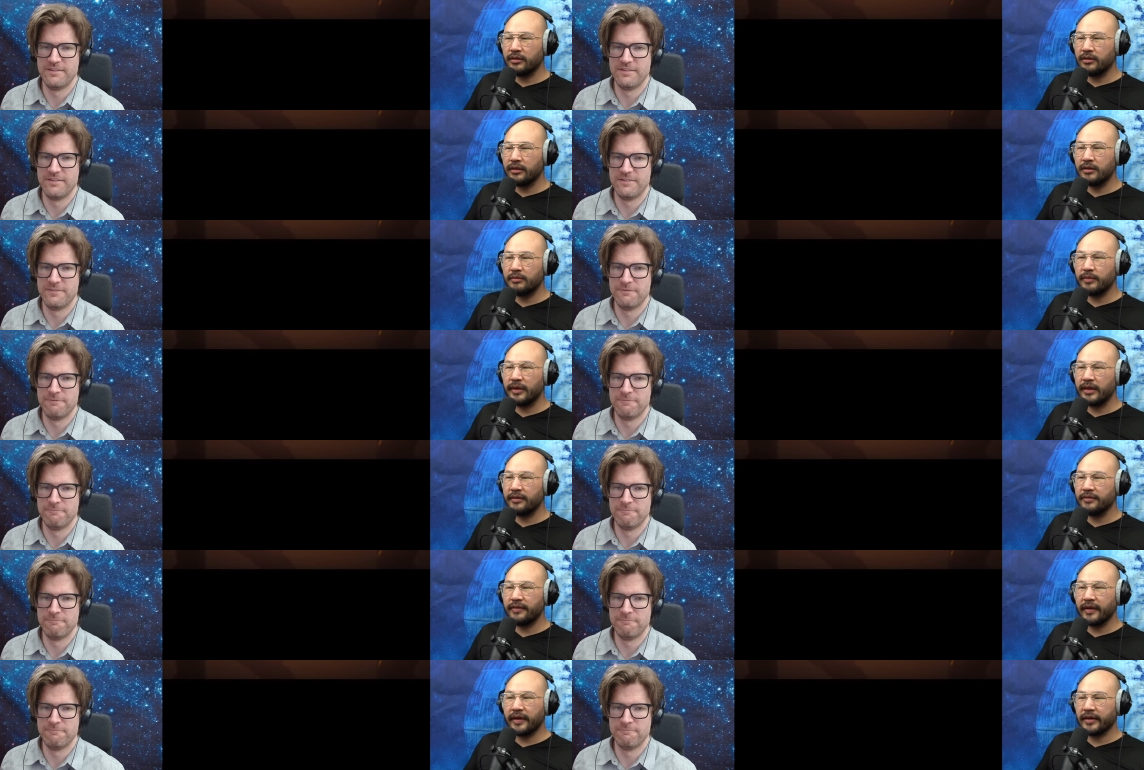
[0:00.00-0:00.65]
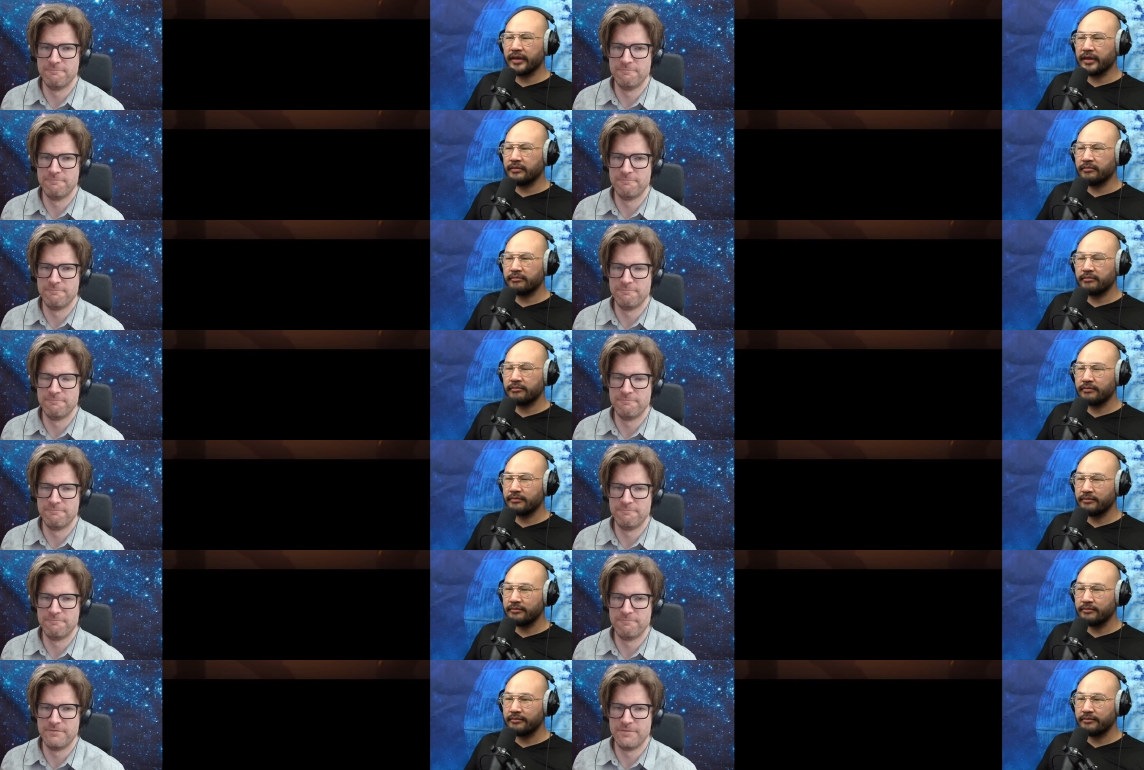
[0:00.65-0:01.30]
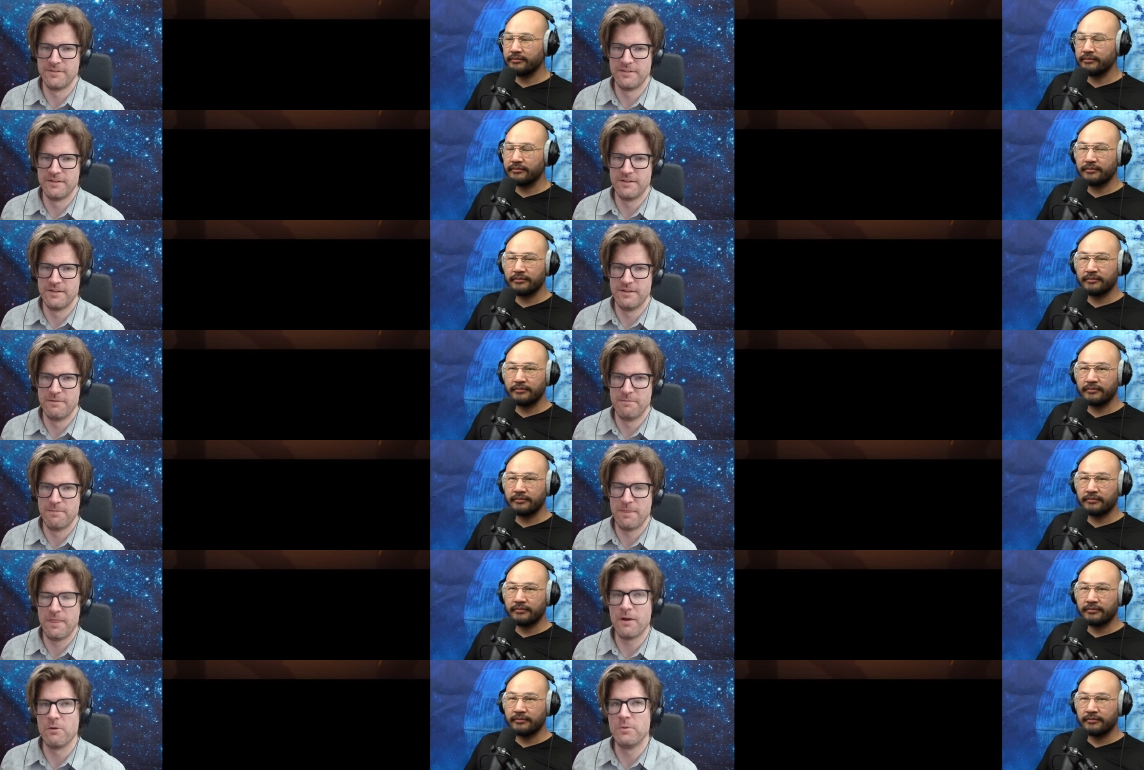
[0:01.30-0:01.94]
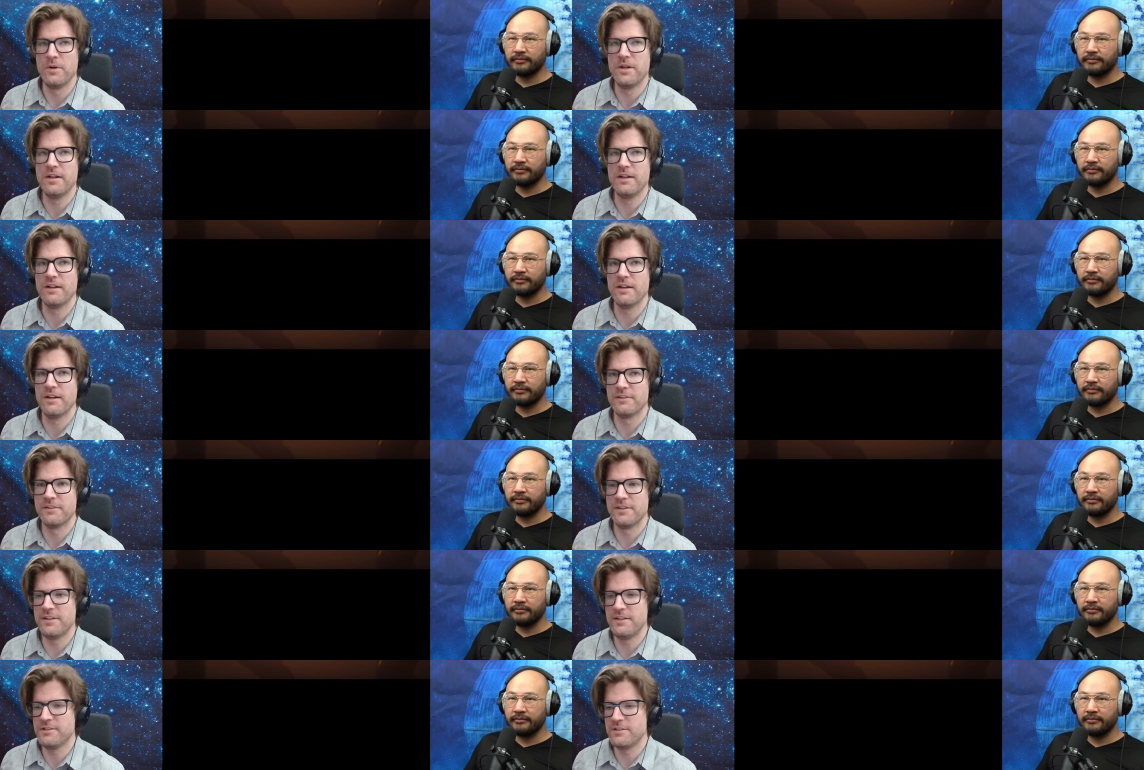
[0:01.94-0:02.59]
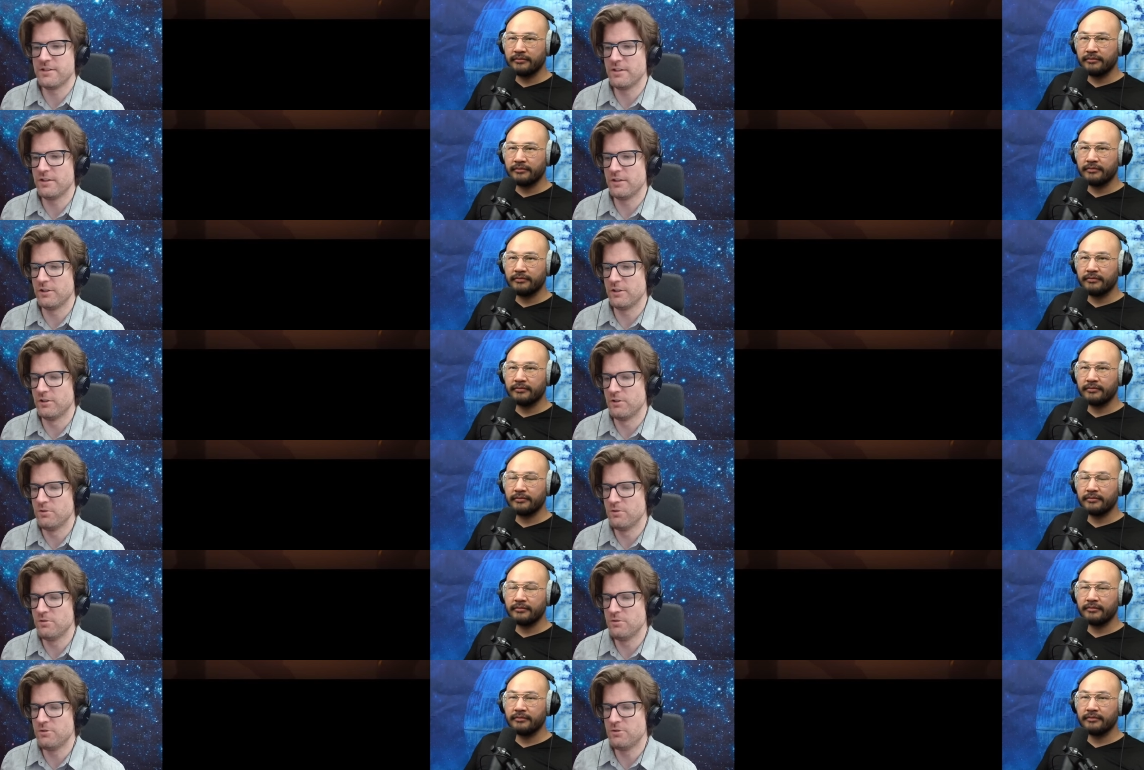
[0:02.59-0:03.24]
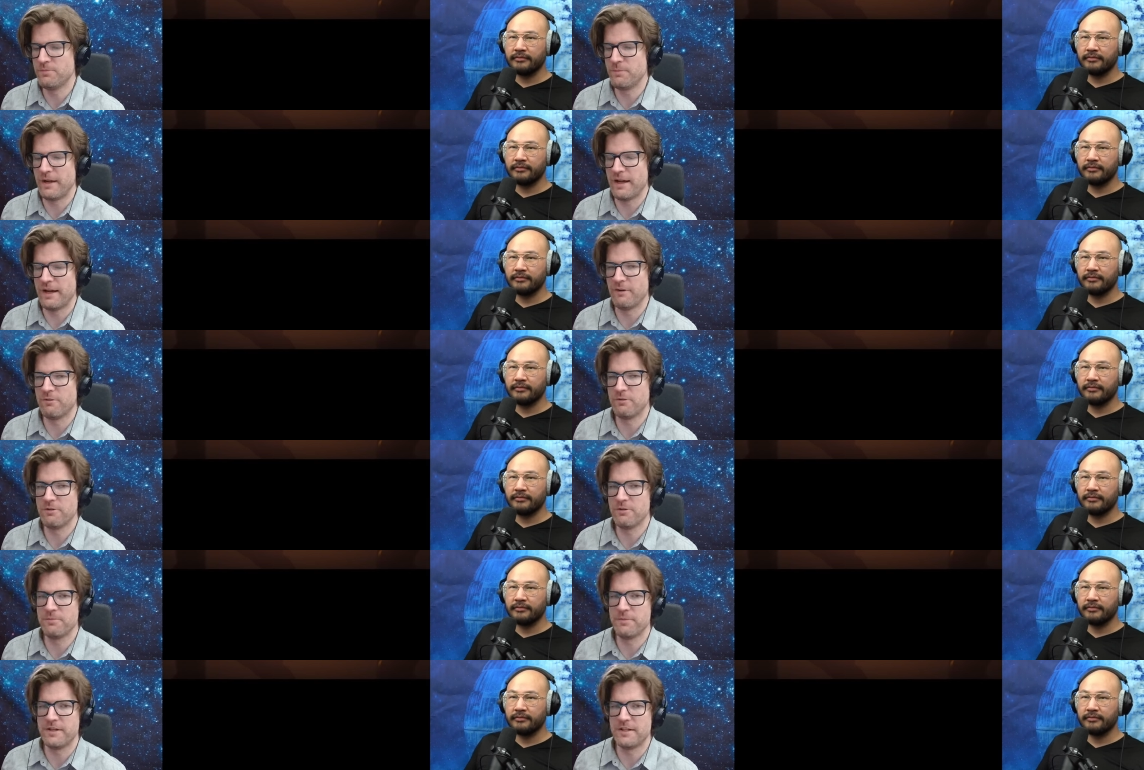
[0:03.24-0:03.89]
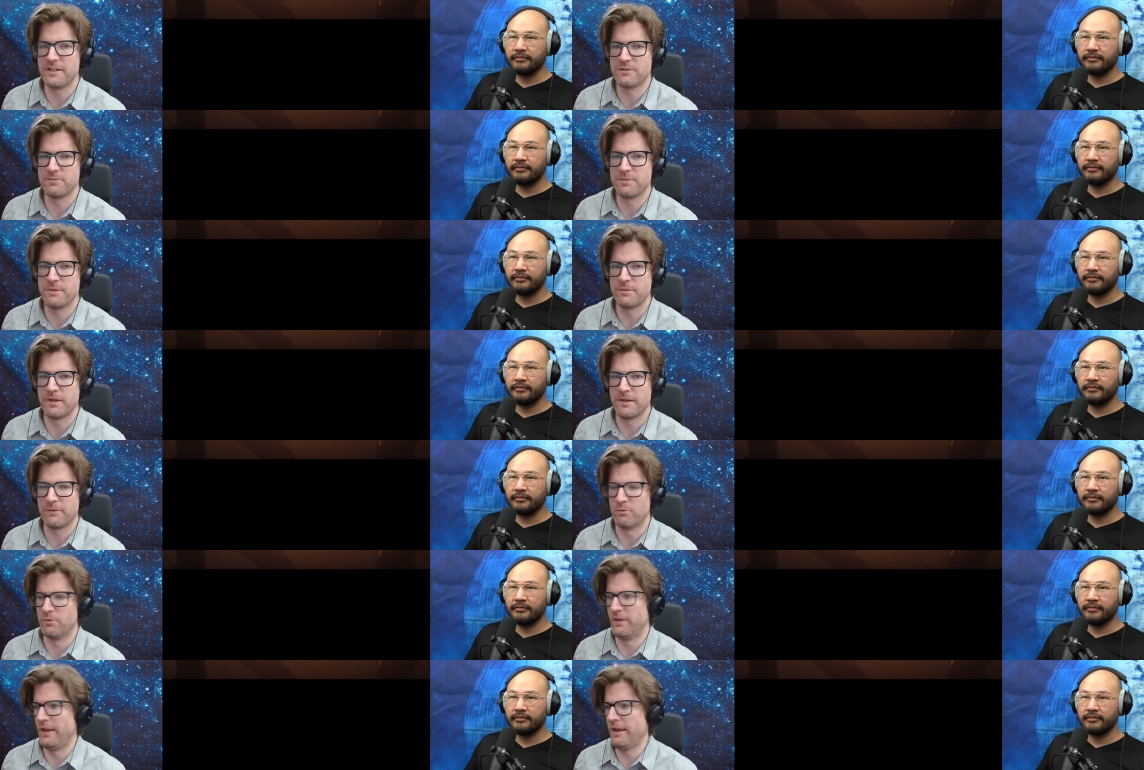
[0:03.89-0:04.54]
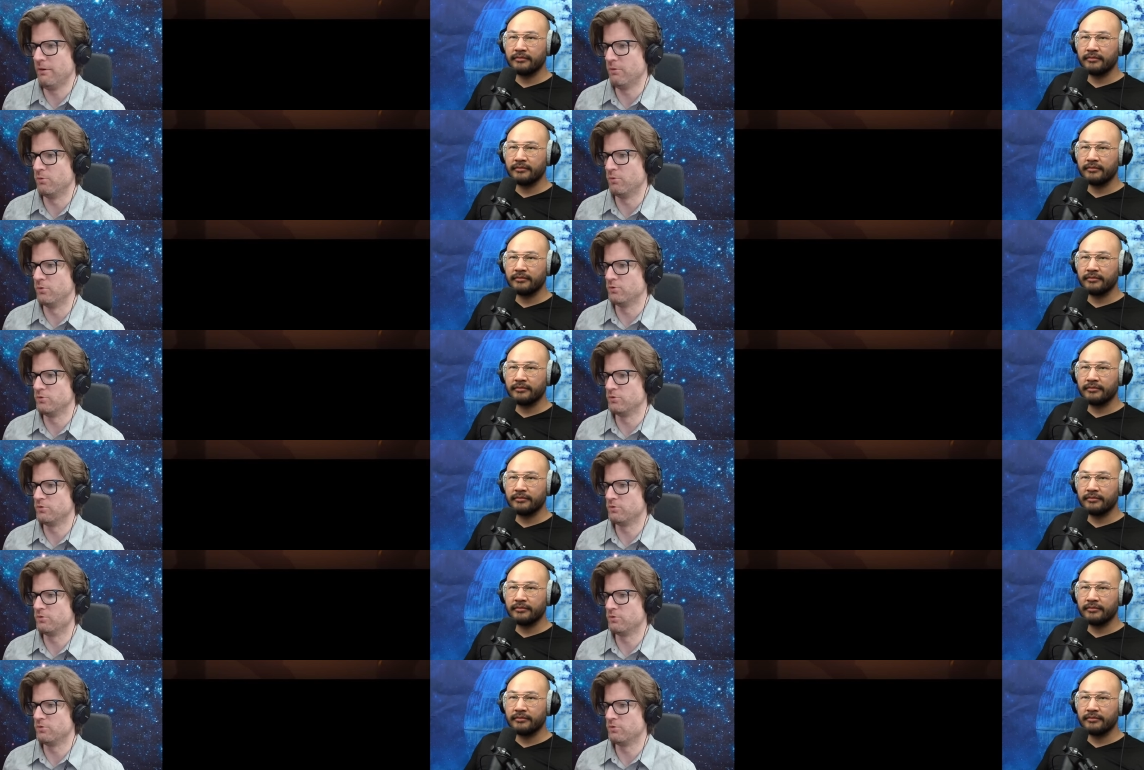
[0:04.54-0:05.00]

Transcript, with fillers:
Speaker 1: doing being fair here? Are these going to lose power because people are like, well, that was